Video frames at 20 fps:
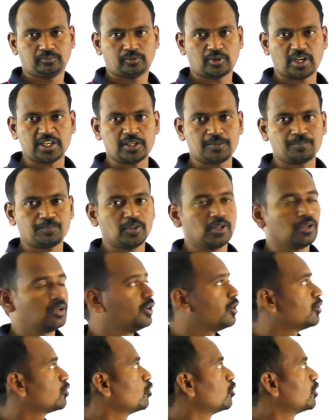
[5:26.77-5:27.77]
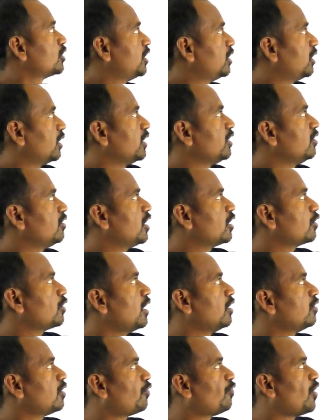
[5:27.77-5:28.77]
right? So here in the
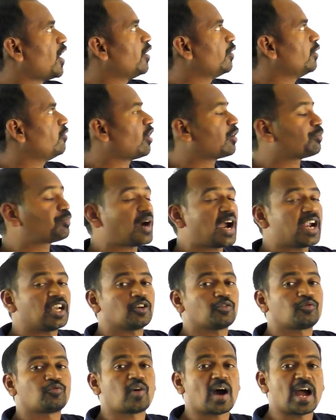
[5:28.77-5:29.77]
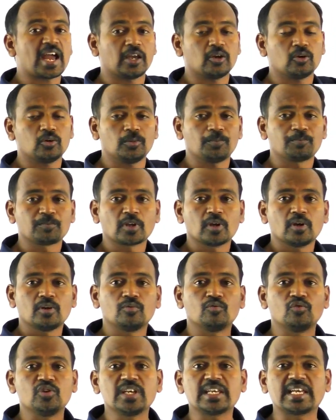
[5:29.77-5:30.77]
1.5
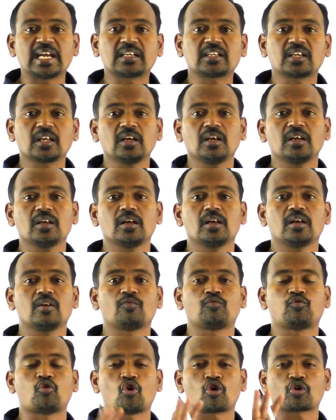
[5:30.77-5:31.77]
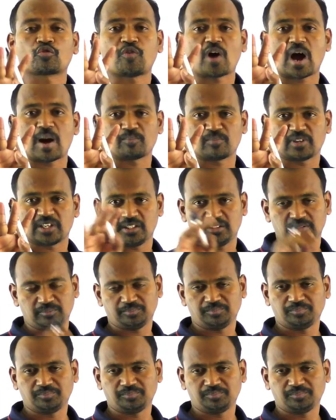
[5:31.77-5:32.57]
we get a 4 formulae.